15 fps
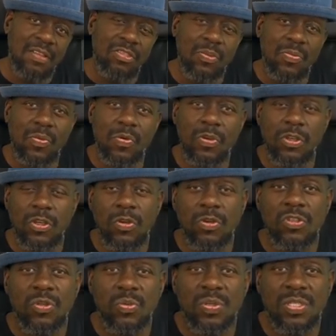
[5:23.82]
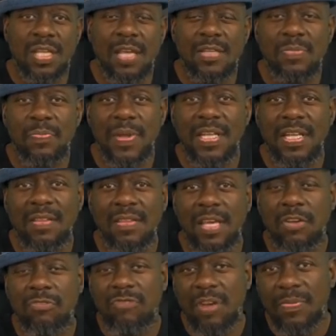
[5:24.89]
the more users will start spending their
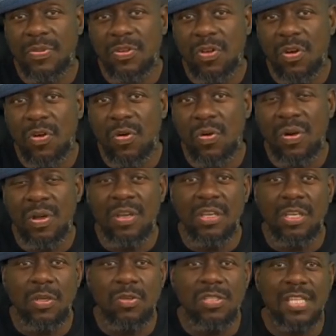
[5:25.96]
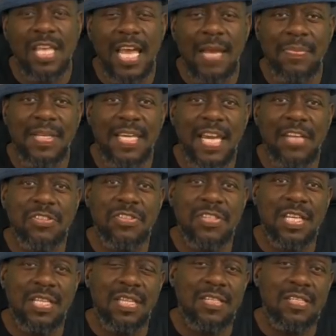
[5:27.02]
crypto, using the applications
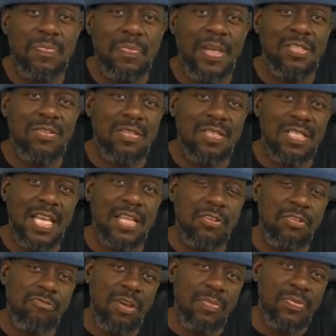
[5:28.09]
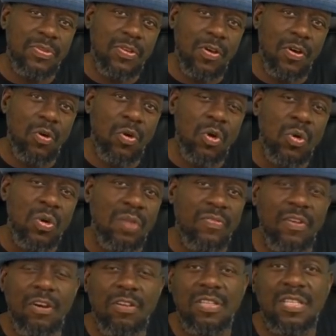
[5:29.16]
in this space to send crypto, with
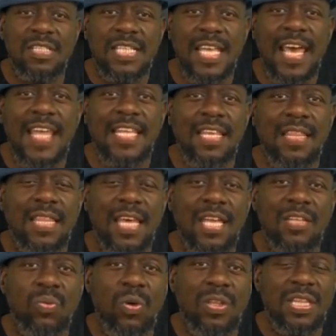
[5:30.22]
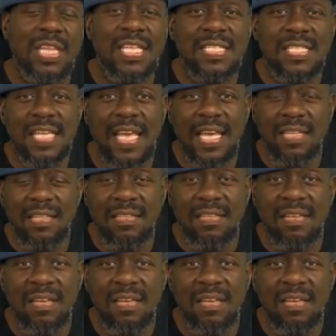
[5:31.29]
the understanding that what they send,